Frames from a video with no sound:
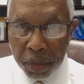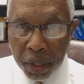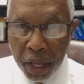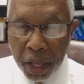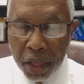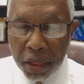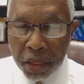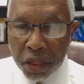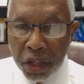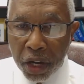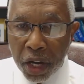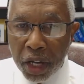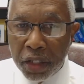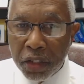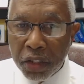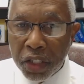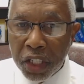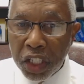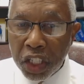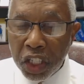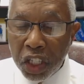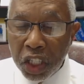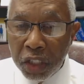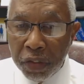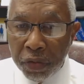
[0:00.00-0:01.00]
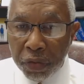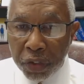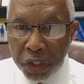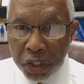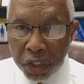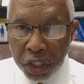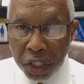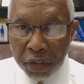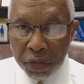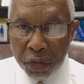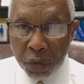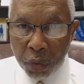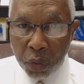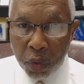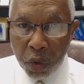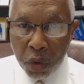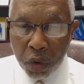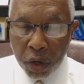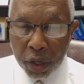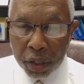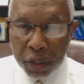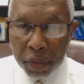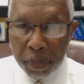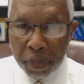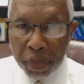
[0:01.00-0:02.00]
and thus he could have received a
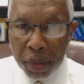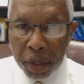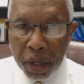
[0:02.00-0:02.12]
warrant.